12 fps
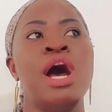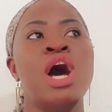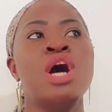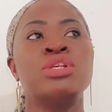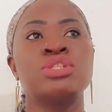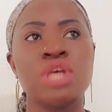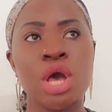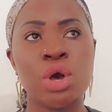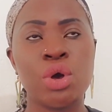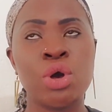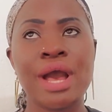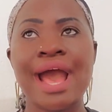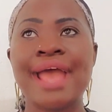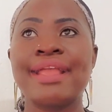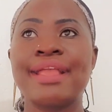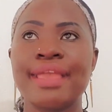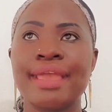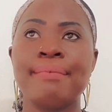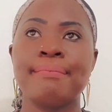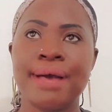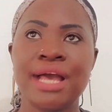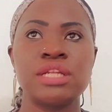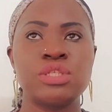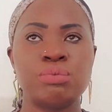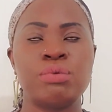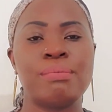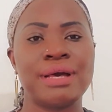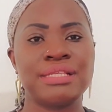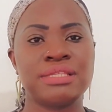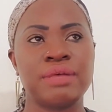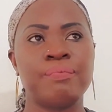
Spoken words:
So I came back to Mombasa.